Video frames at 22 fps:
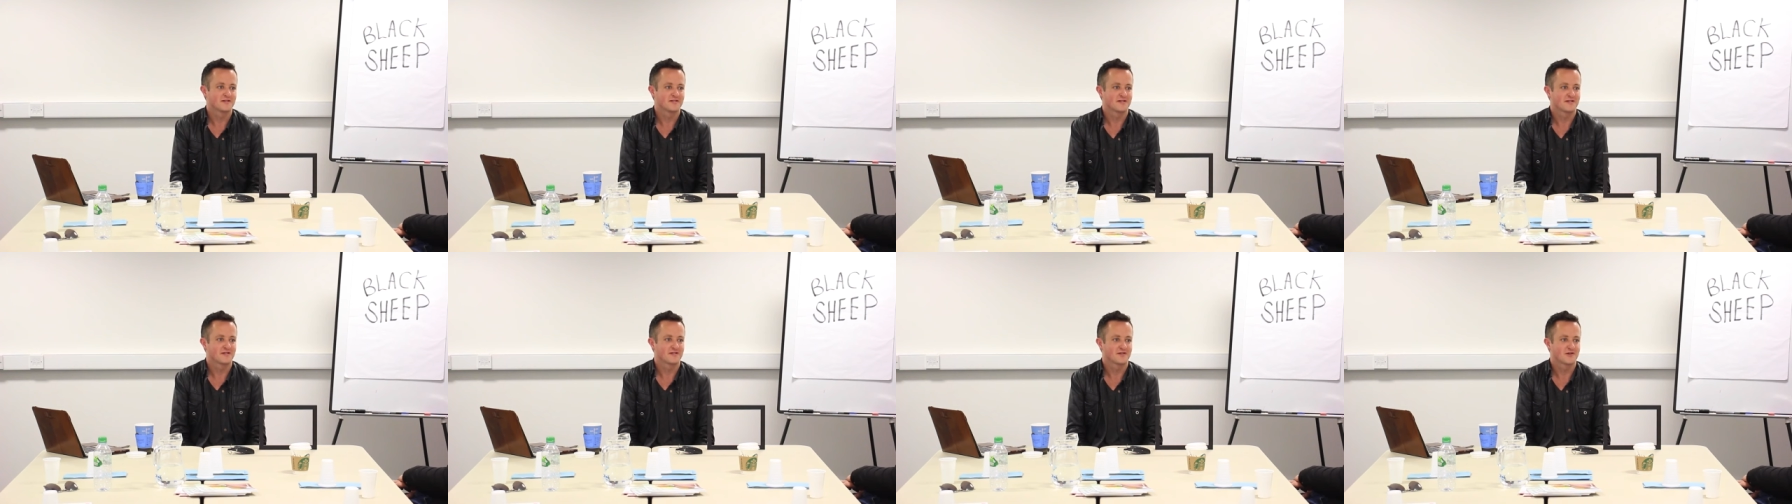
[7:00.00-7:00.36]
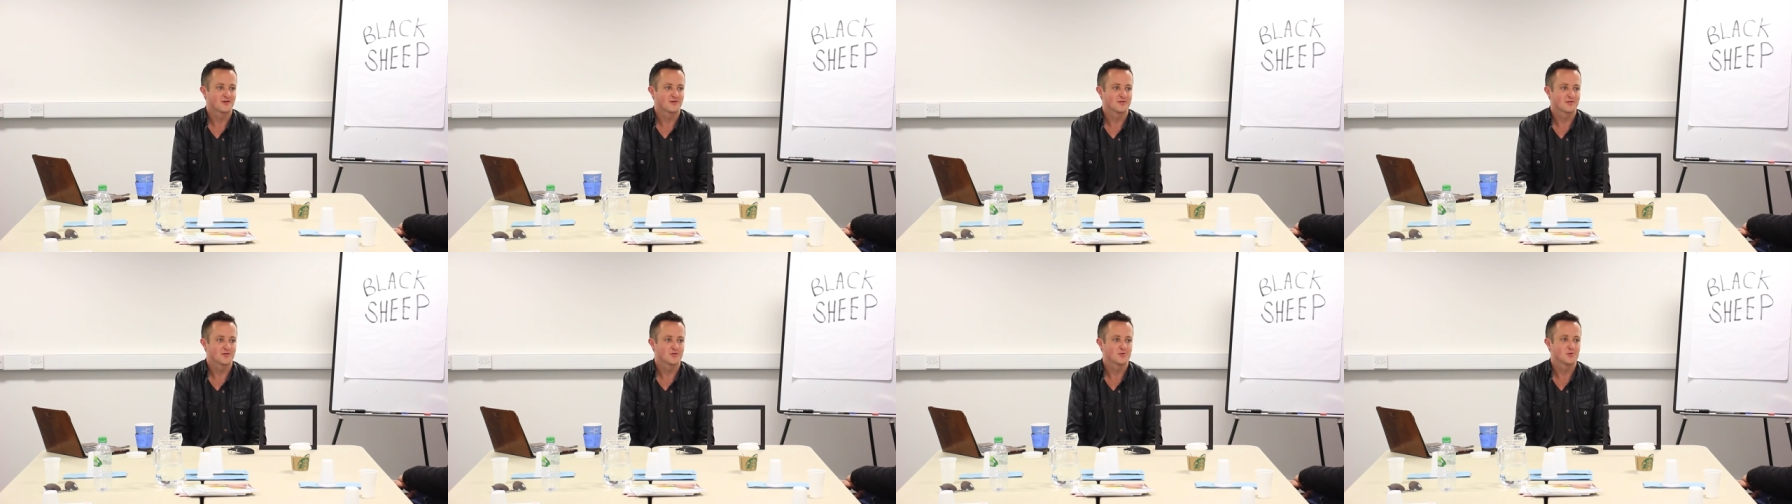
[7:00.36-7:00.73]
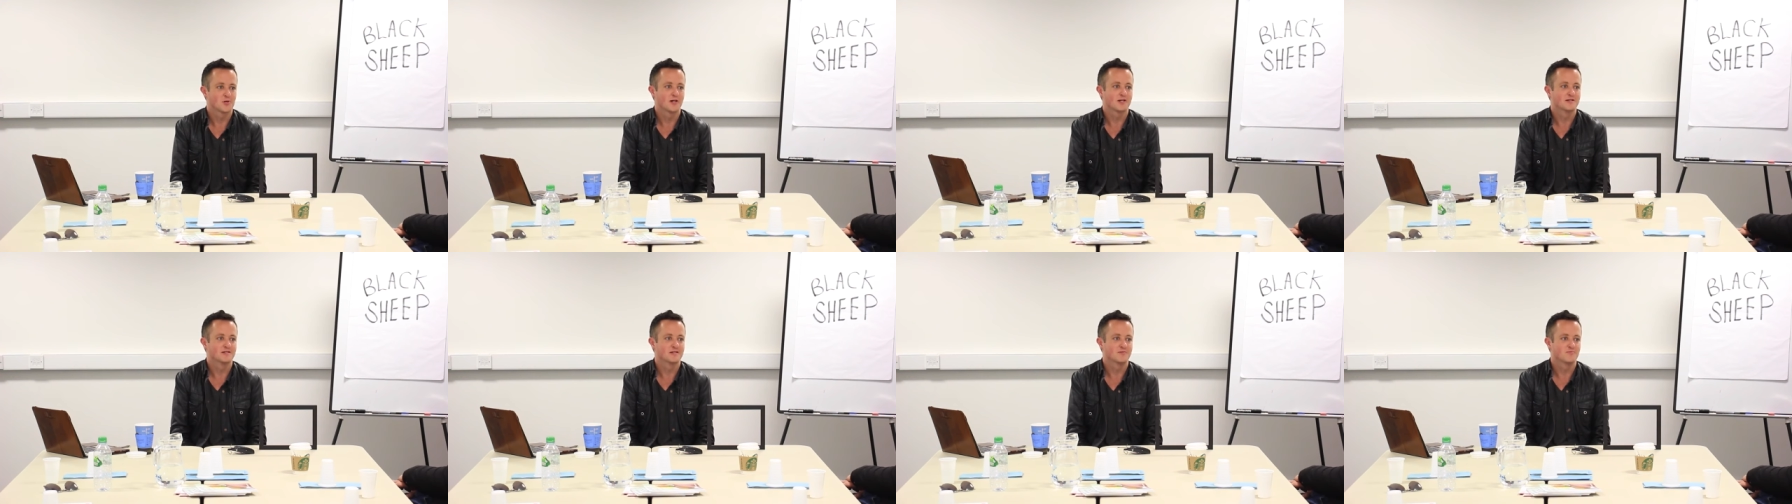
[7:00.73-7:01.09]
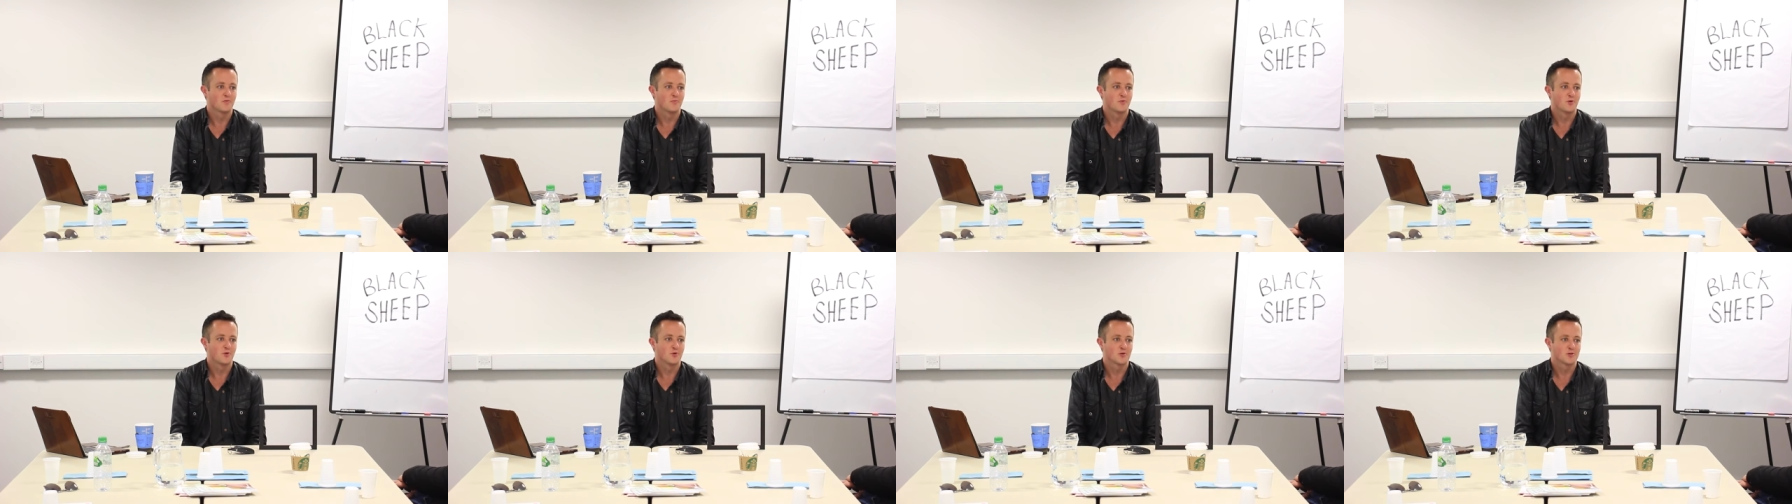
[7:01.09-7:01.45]
it's it's got to crazy
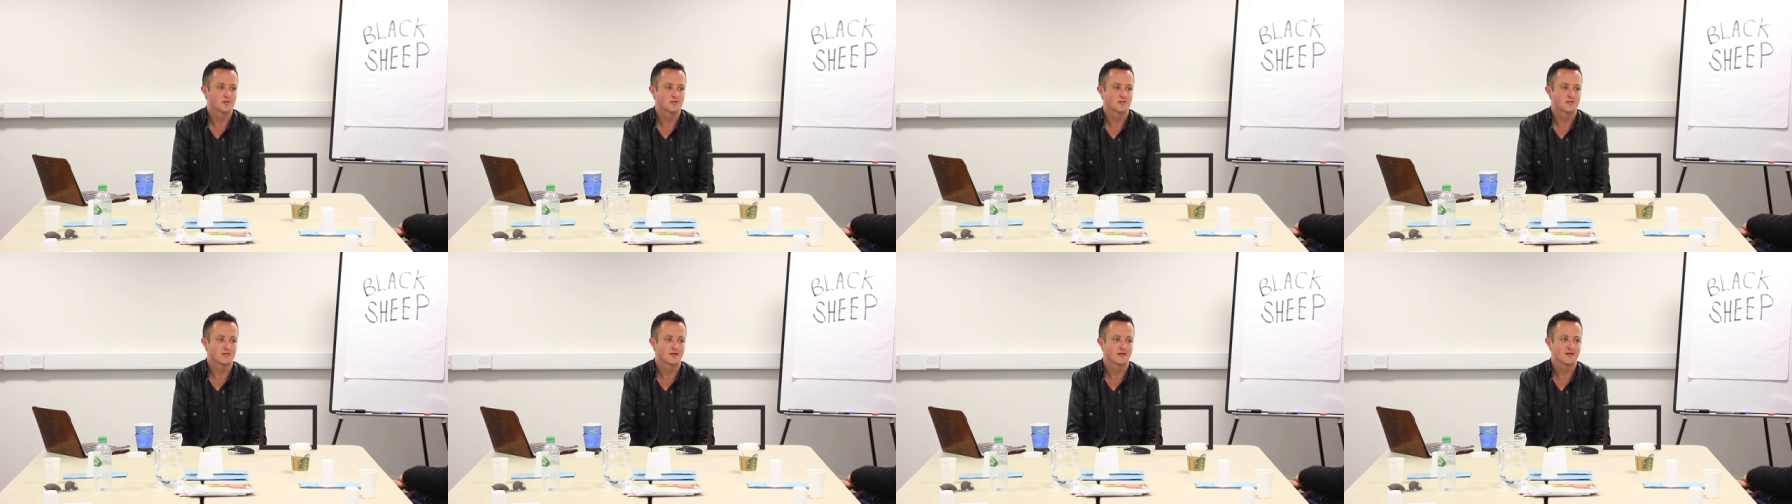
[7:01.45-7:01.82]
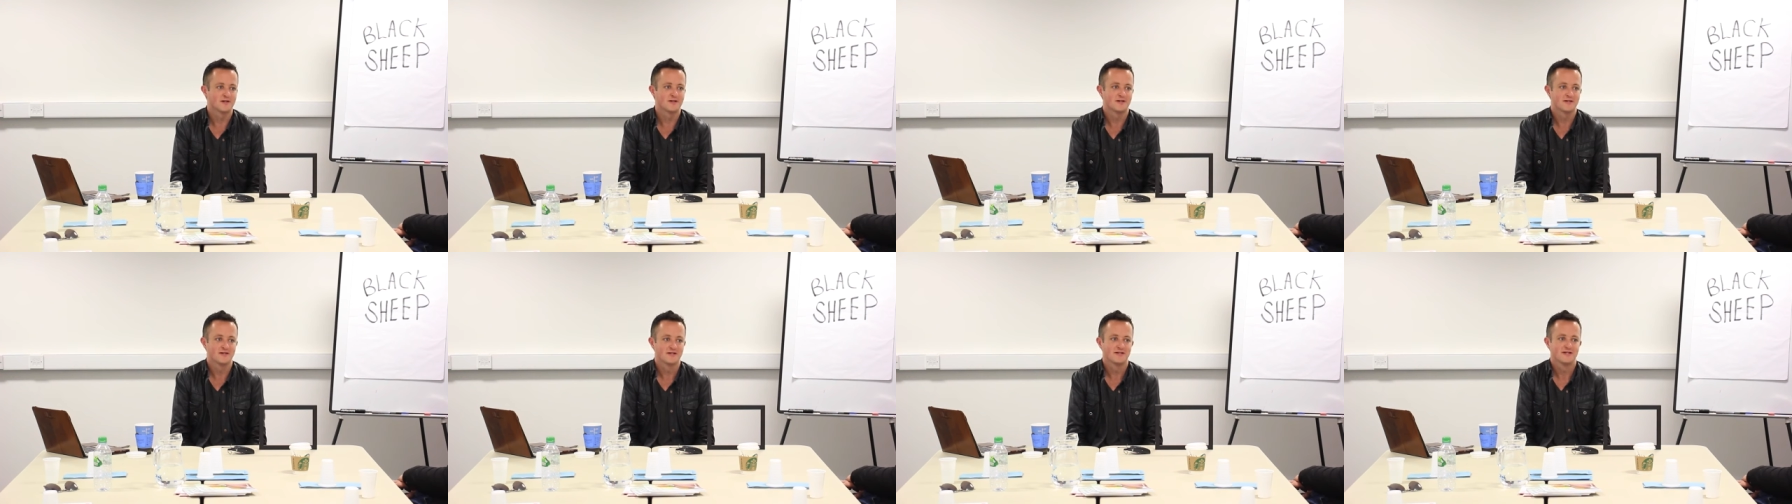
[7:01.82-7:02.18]
proportions. Yeah,